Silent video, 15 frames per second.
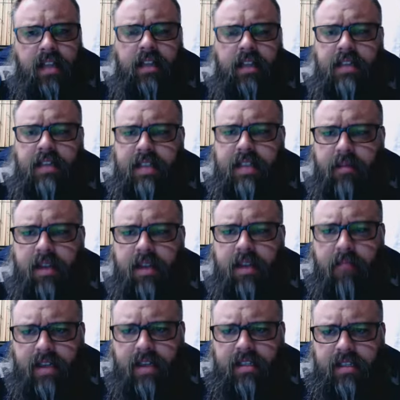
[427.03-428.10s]
Send me a
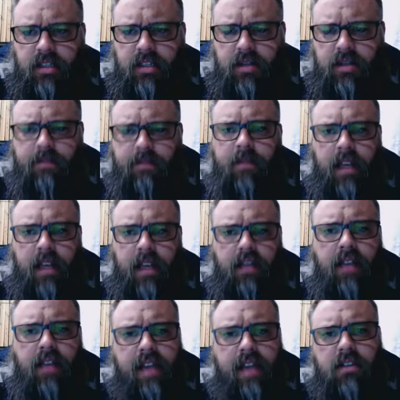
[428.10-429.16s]
message in
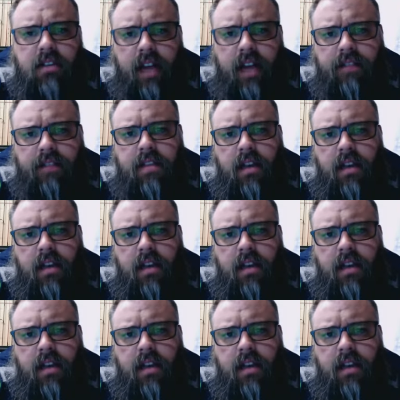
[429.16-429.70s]
Classcraft